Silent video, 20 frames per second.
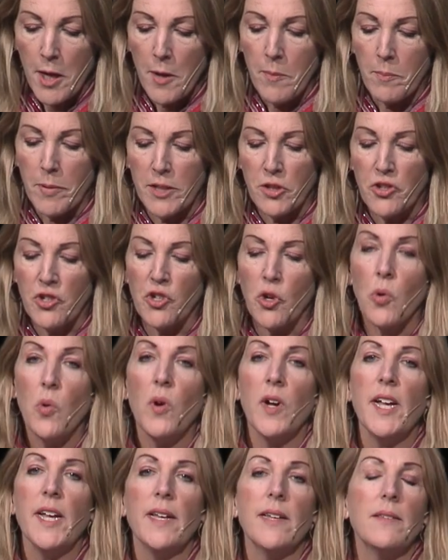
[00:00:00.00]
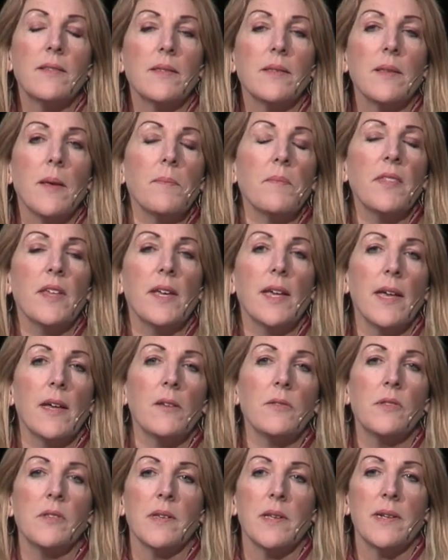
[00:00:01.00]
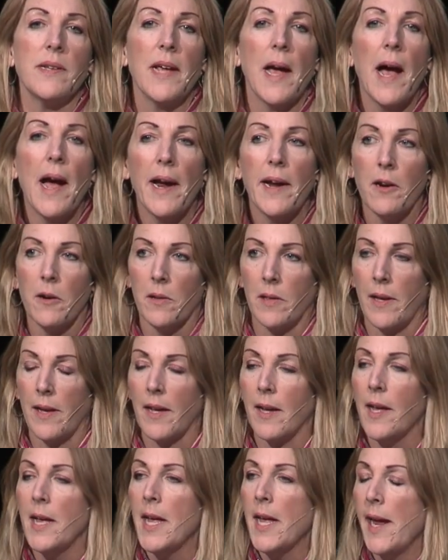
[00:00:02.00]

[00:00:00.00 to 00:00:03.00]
But joy is something else entirely.